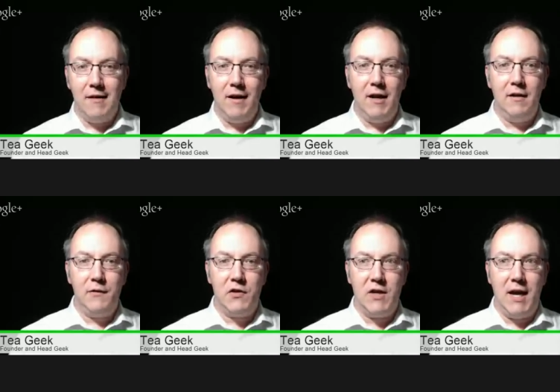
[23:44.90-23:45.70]
area
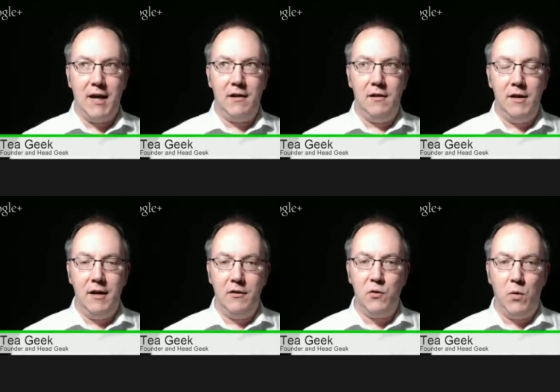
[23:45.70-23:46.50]
of Seattle
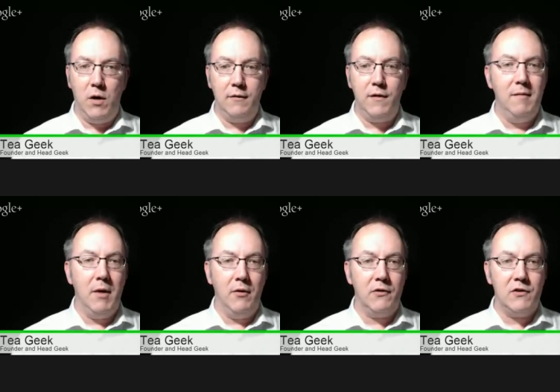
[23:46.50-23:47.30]
is one of the
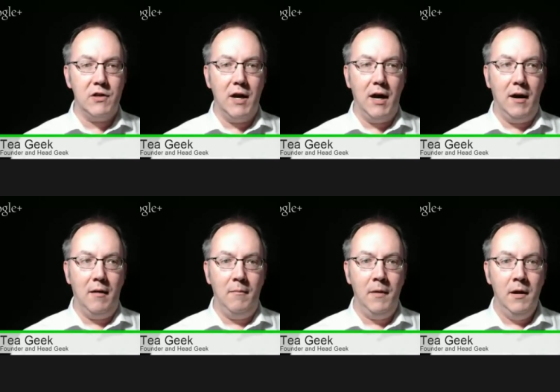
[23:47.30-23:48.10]
most,
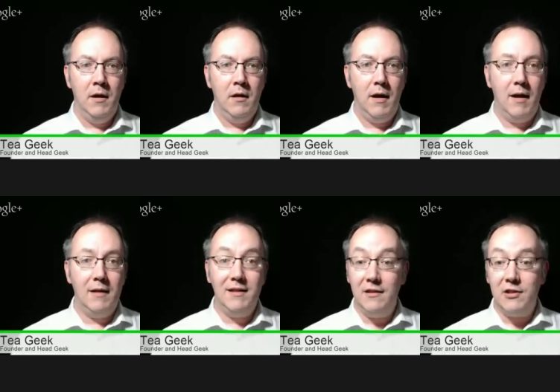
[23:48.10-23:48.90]
at
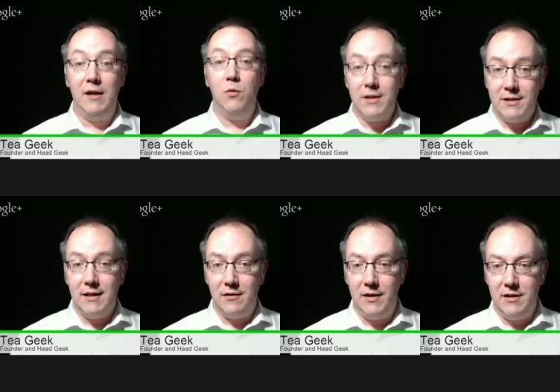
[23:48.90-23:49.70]
least
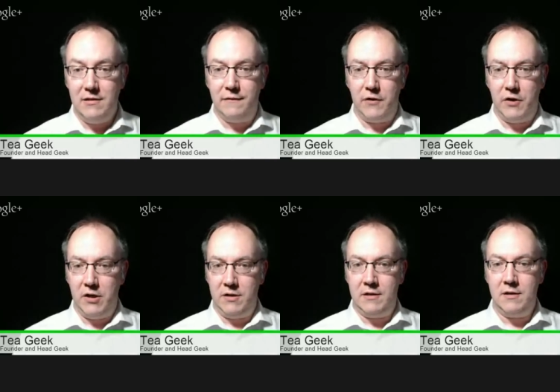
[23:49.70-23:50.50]
linguistically
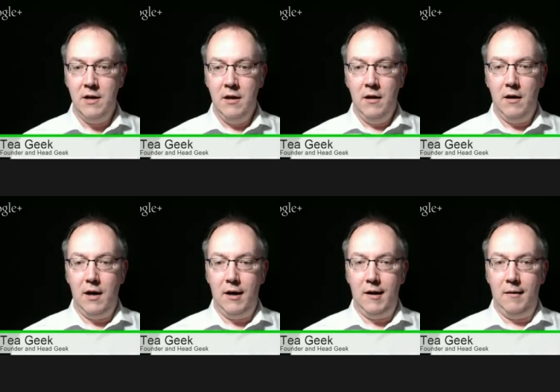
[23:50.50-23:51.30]
diverse
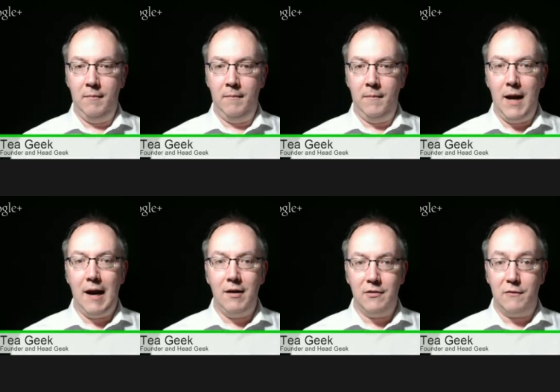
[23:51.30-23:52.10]

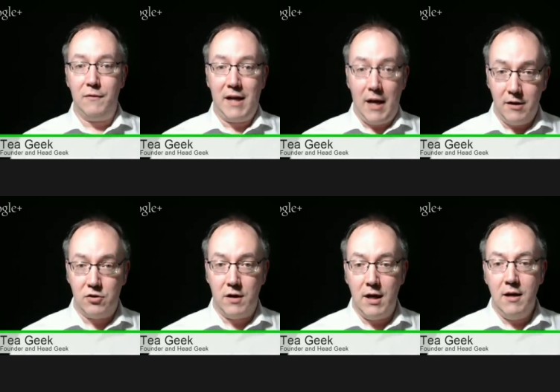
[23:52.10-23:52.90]
areas of the
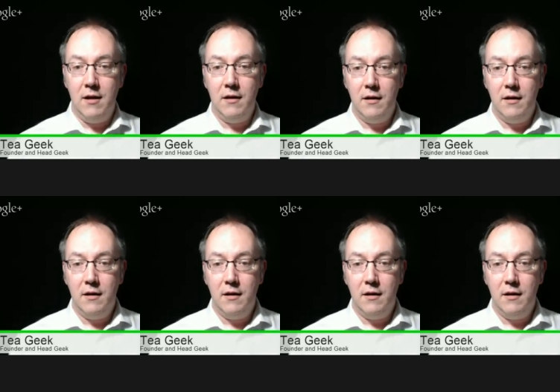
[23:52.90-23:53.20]
country.